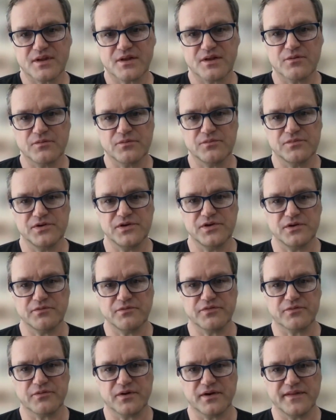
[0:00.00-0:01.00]

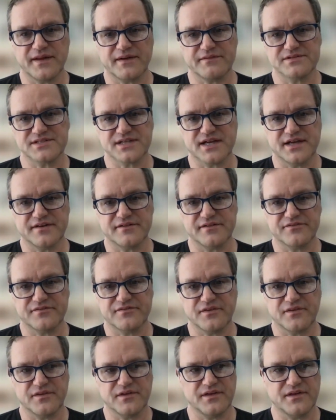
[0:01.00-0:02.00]
with where that was kind of
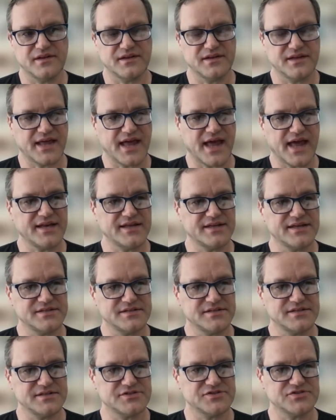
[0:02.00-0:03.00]
added
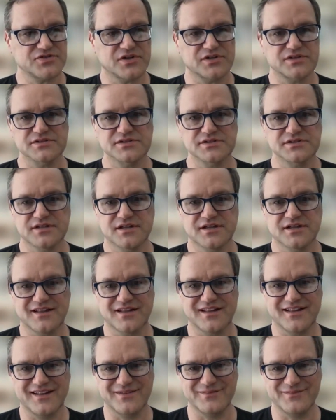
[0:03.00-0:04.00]
to the struggles
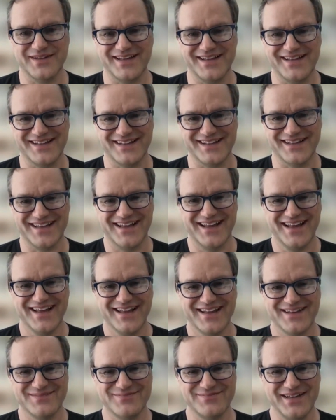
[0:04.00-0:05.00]

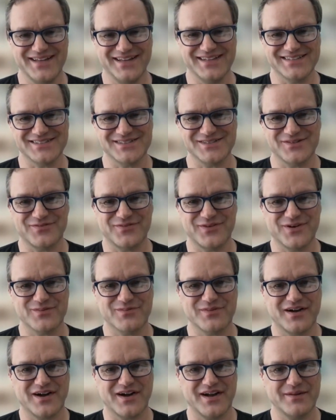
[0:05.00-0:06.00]
being so
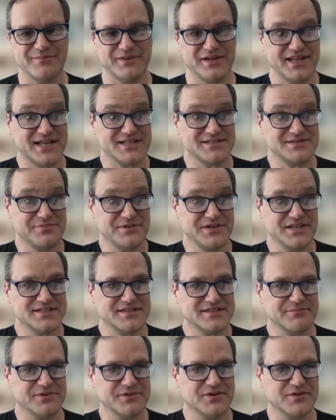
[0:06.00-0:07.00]
far behind. But that's pretty
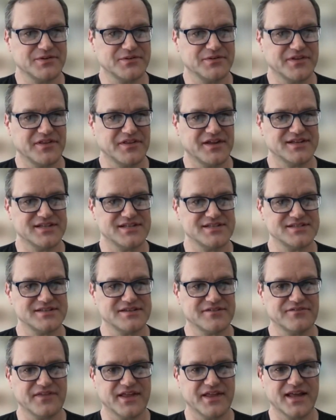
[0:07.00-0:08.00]
typical with
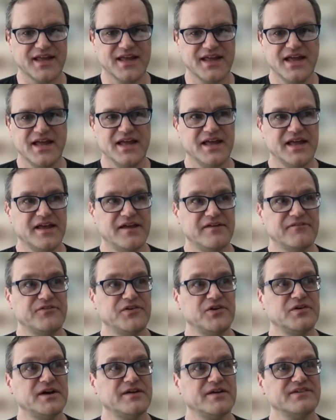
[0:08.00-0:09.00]
autistic. Like if
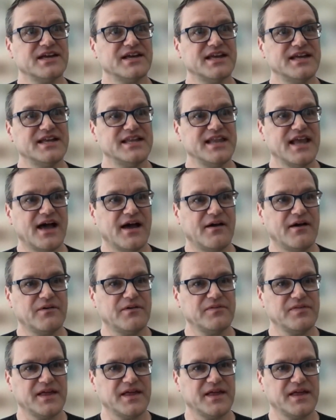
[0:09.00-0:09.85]
you have a kid now